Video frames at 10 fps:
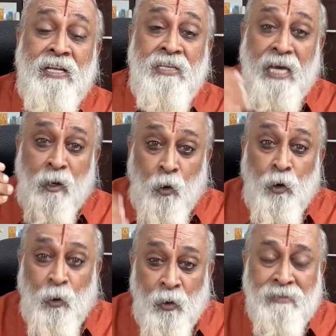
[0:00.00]
when they
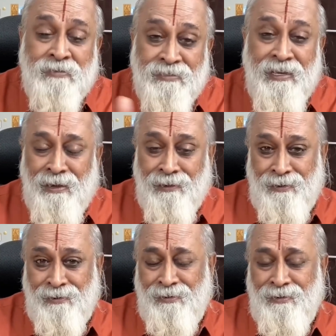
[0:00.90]
go down and
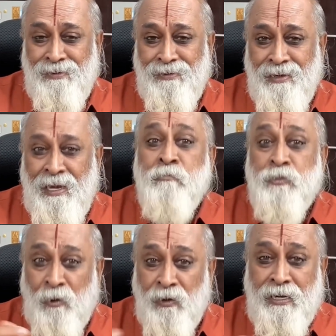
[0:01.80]
say,
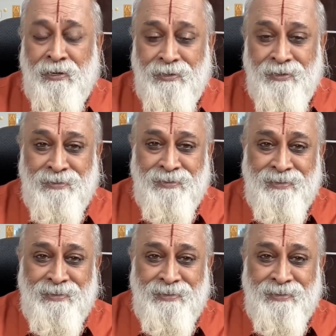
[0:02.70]
I'm sorry,